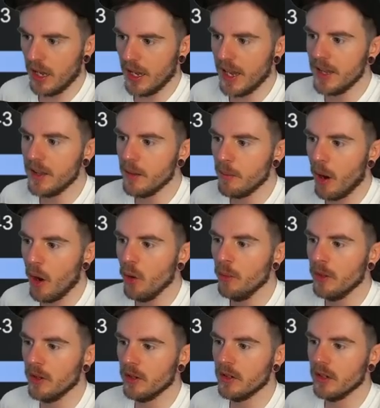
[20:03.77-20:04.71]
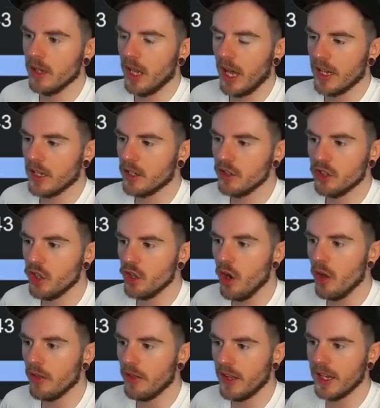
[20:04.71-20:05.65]
in the moment, like, because you're
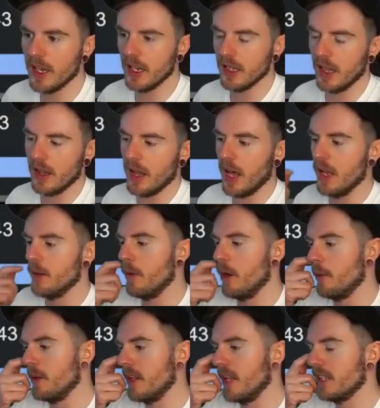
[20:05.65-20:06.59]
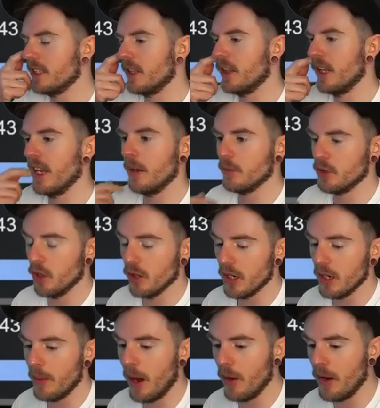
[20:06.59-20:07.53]
not thinking like that in the moment. That's the thing. I'm
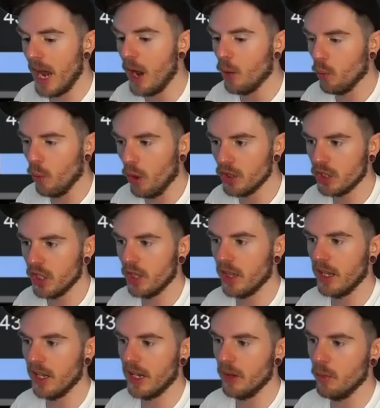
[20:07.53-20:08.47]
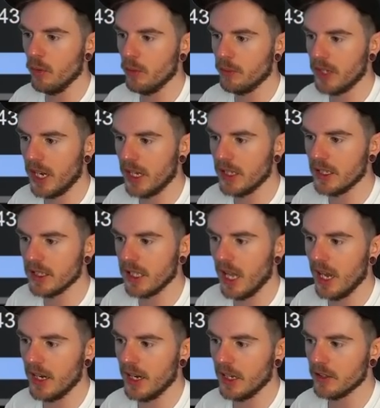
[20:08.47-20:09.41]
talking about now. What do you think he would take this
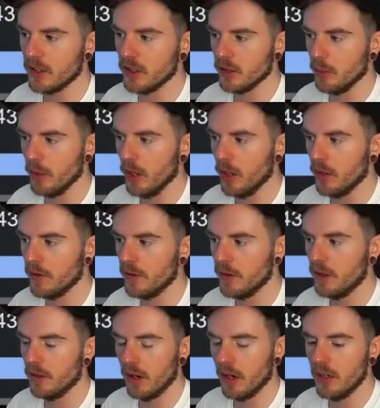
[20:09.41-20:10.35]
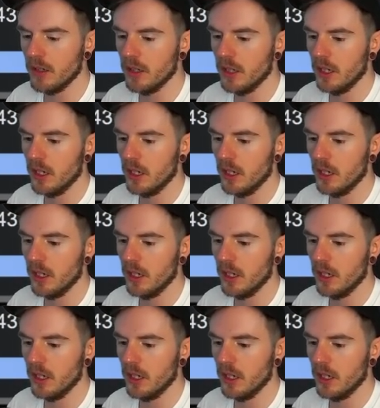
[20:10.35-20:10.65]
line as as a bluff, right?